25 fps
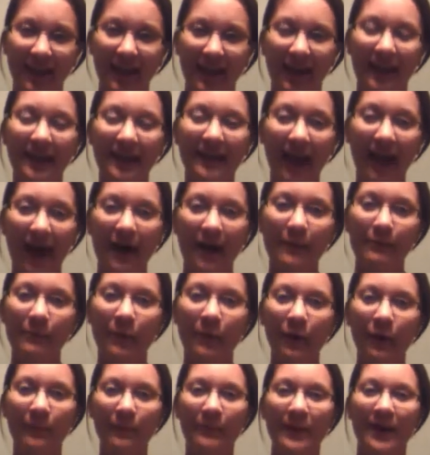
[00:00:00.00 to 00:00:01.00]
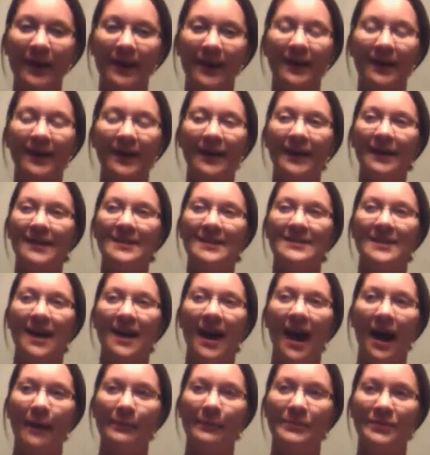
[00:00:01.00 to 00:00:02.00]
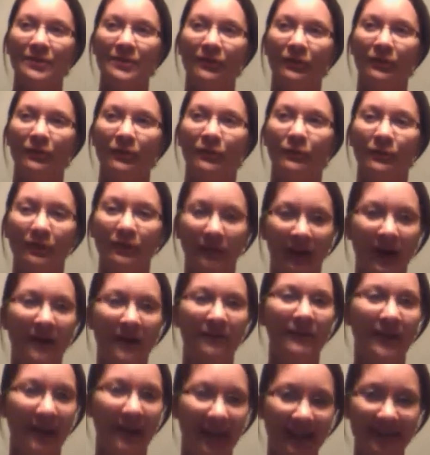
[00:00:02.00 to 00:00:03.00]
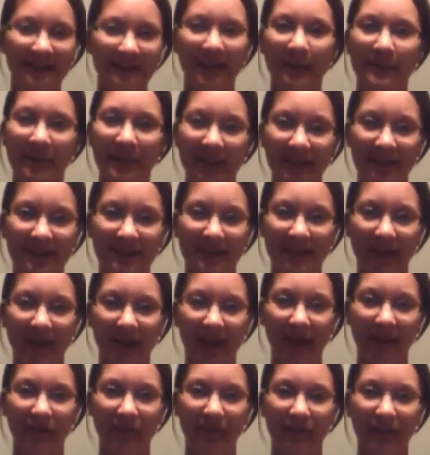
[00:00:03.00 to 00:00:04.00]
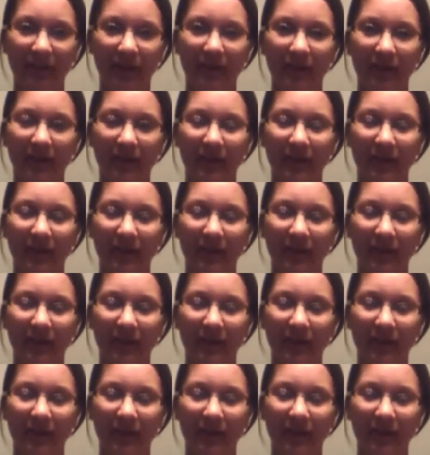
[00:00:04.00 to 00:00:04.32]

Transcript: In that moment, it is absolute love and acceptance that I feel,